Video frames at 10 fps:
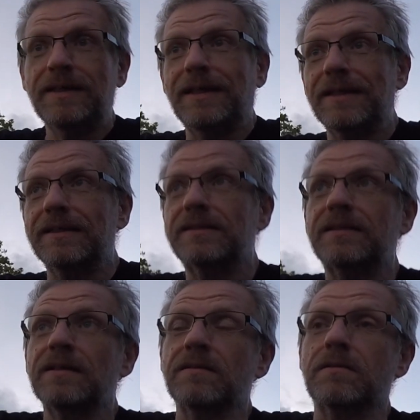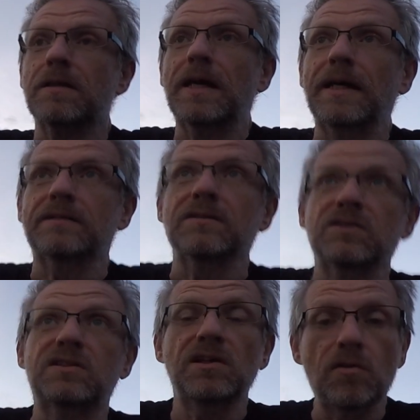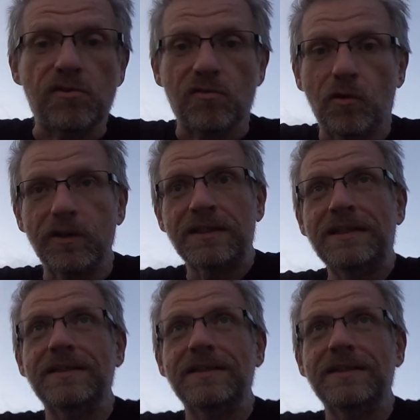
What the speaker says: is that Synthroid